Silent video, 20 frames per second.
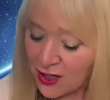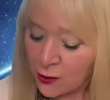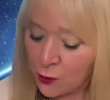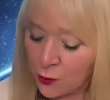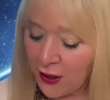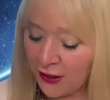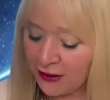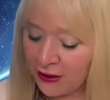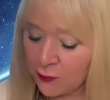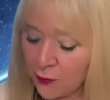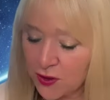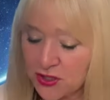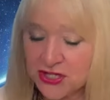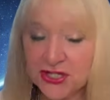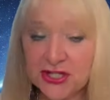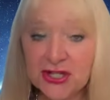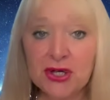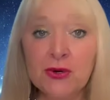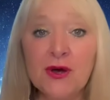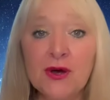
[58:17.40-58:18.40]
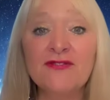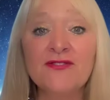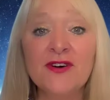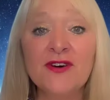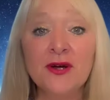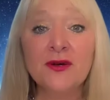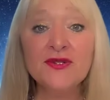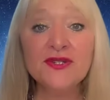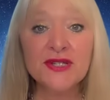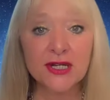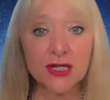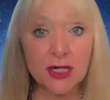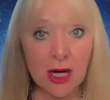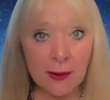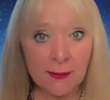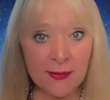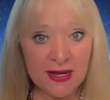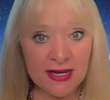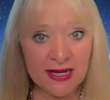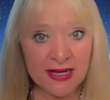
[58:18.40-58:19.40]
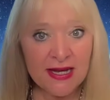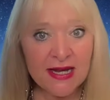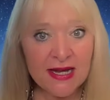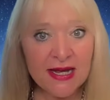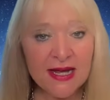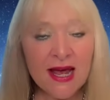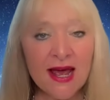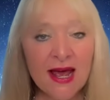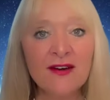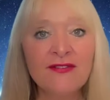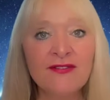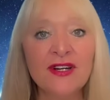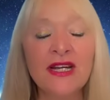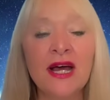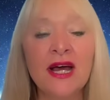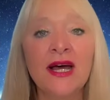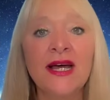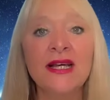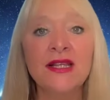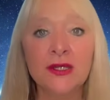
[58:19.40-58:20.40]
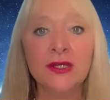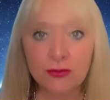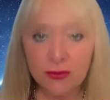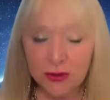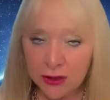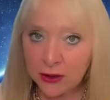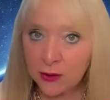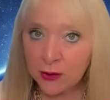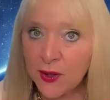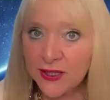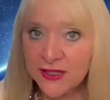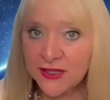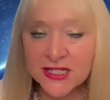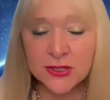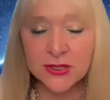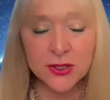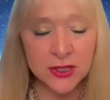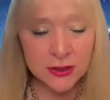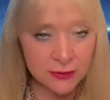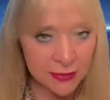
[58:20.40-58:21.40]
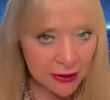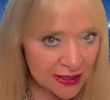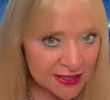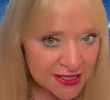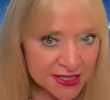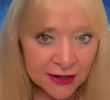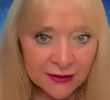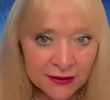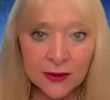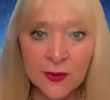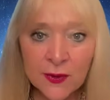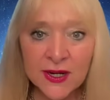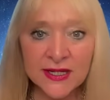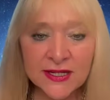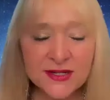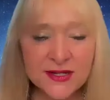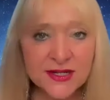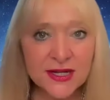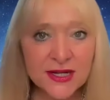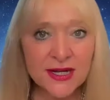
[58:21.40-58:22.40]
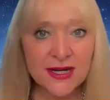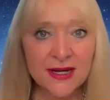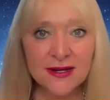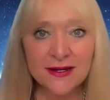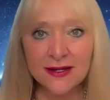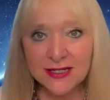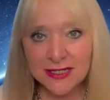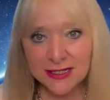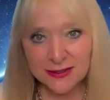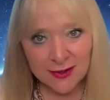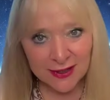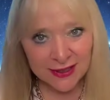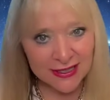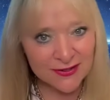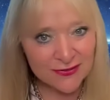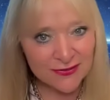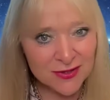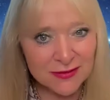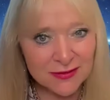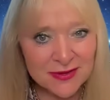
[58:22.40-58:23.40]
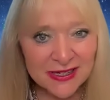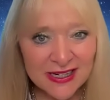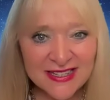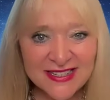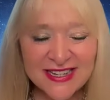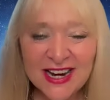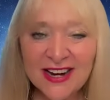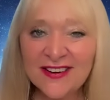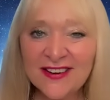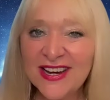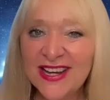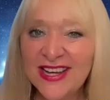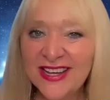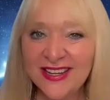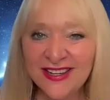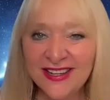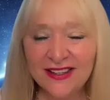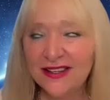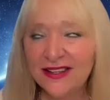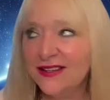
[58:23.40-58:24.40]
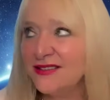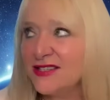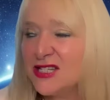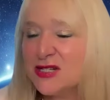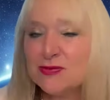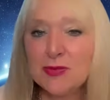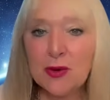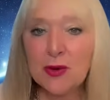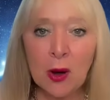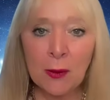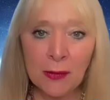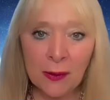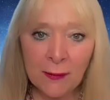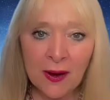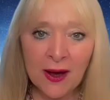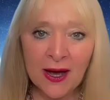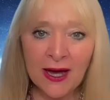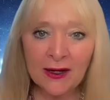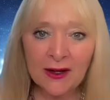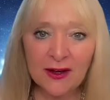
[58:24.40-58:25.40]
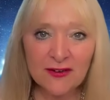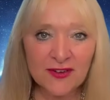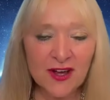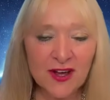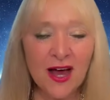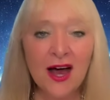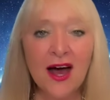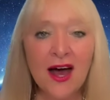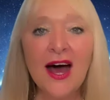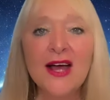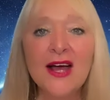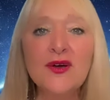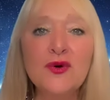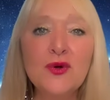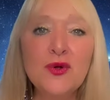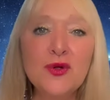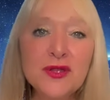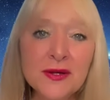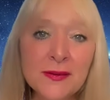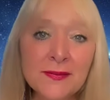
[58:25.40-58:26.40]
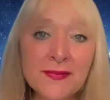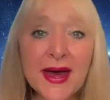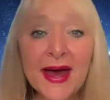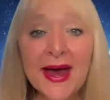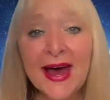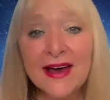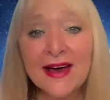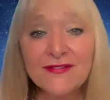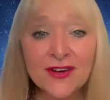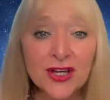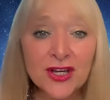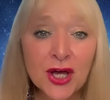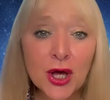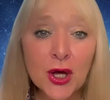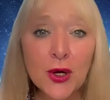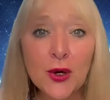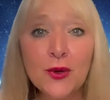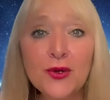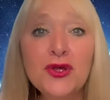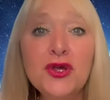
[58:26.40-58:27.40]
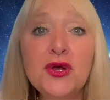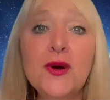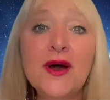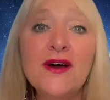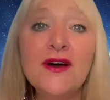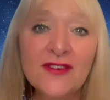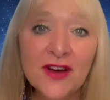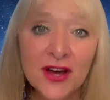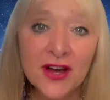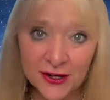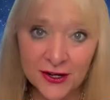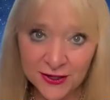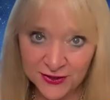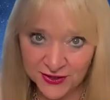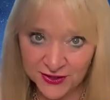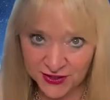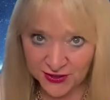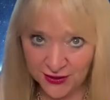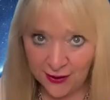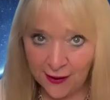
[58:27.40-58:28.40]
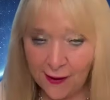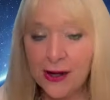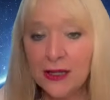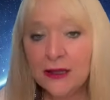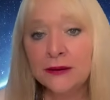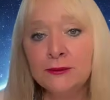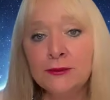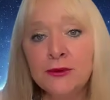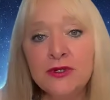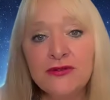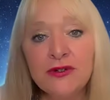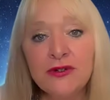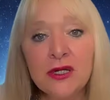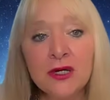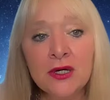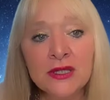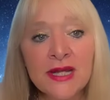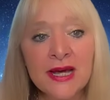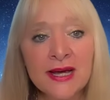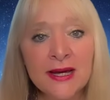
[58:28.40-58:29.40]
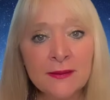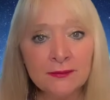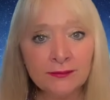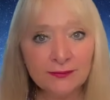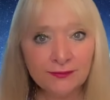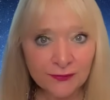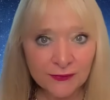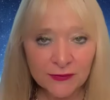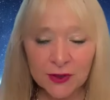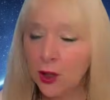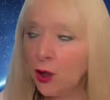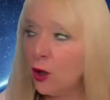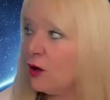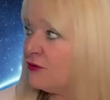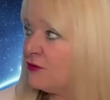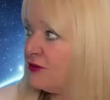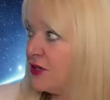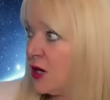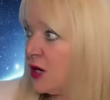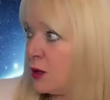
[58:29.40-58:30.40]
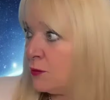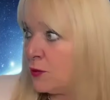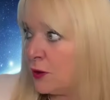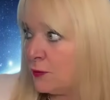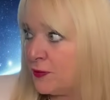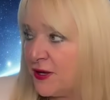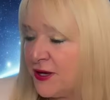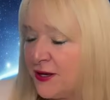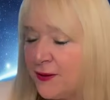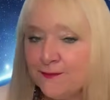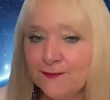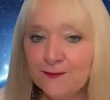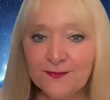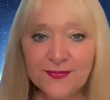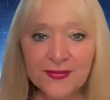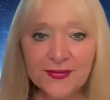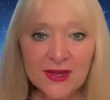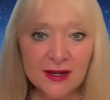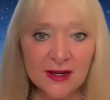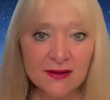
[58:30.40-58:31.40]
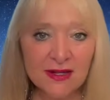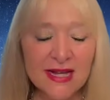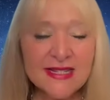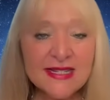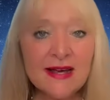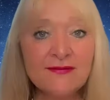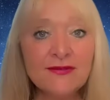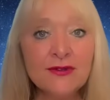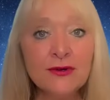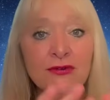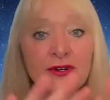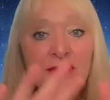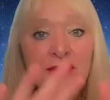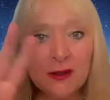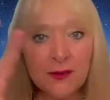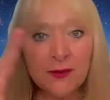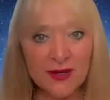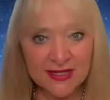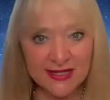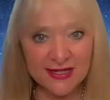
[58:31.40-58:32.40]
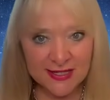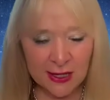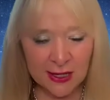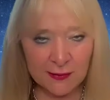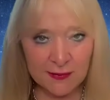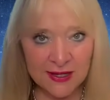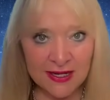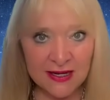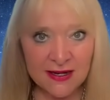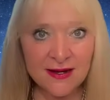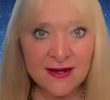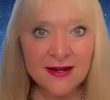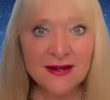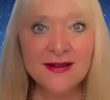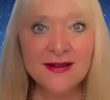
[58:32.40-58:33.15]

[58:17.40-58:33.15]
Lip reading: We're going to watch the UFOs that come in every night, the real ones, not the military ones, because the ones from the military, you can spot them a mile off. I call them the have-a-go UFOs. Move along there. Off you go, Poppet. Let's have the real ones come in.